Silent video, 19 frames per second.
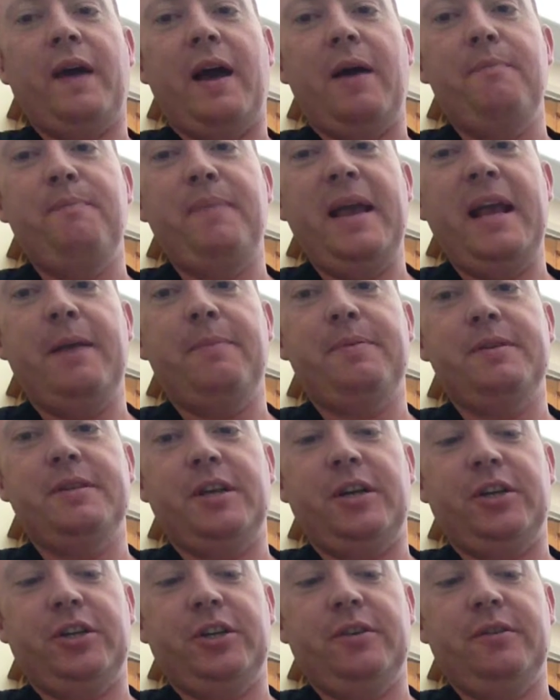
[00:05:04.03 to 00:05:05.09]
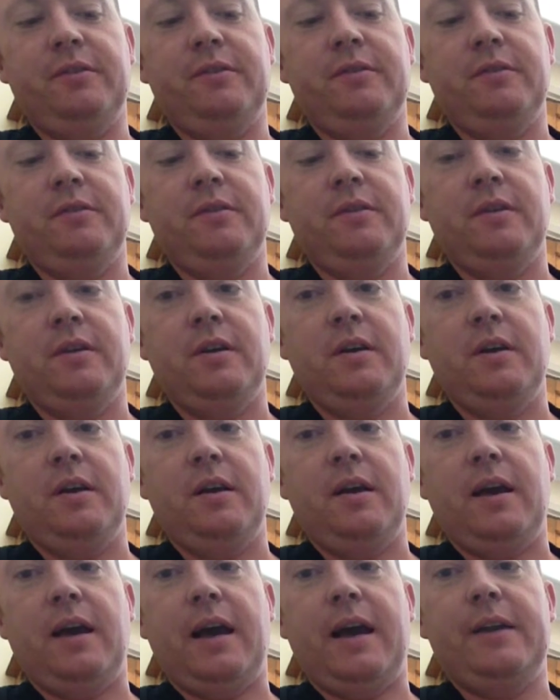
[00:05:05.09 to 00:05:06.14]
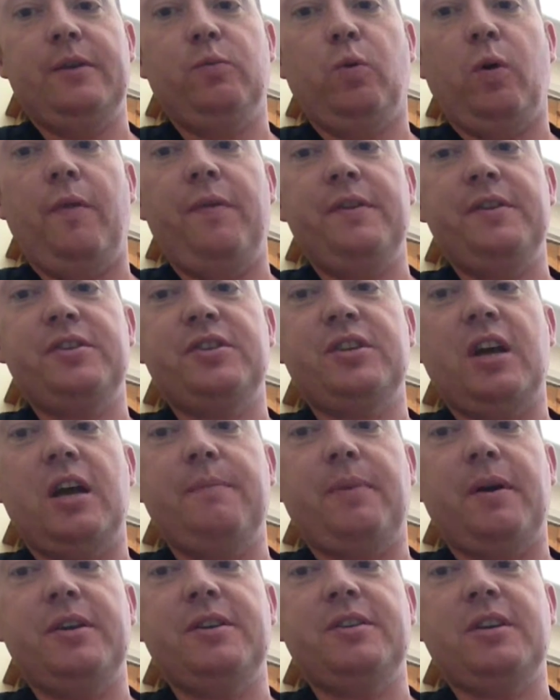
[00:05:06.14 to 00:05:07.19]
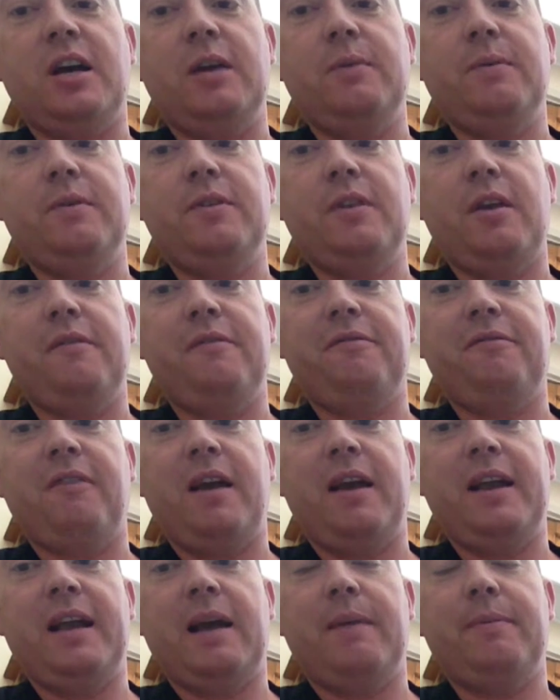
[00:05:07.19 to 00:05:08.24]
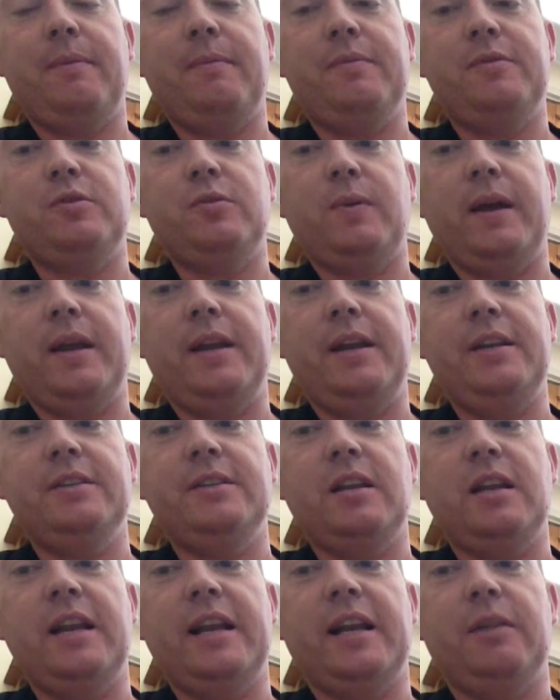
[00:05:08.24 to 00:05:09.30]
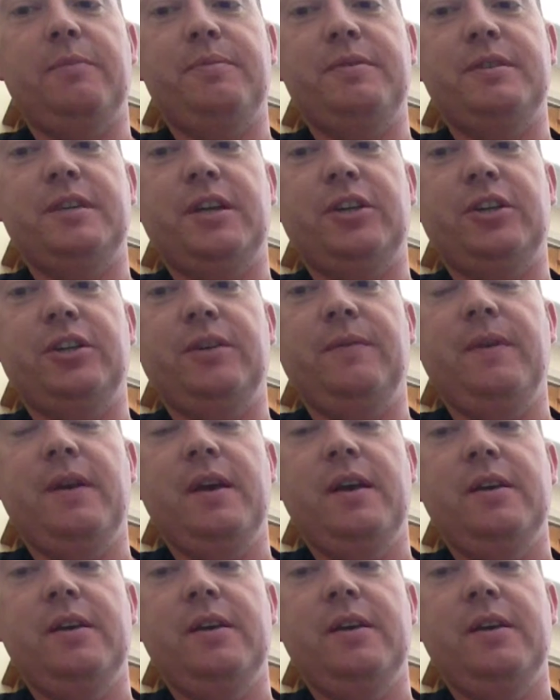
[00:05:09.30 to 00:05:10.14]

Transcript: a big position, and one that's side by side with no fret gap in between is a little position.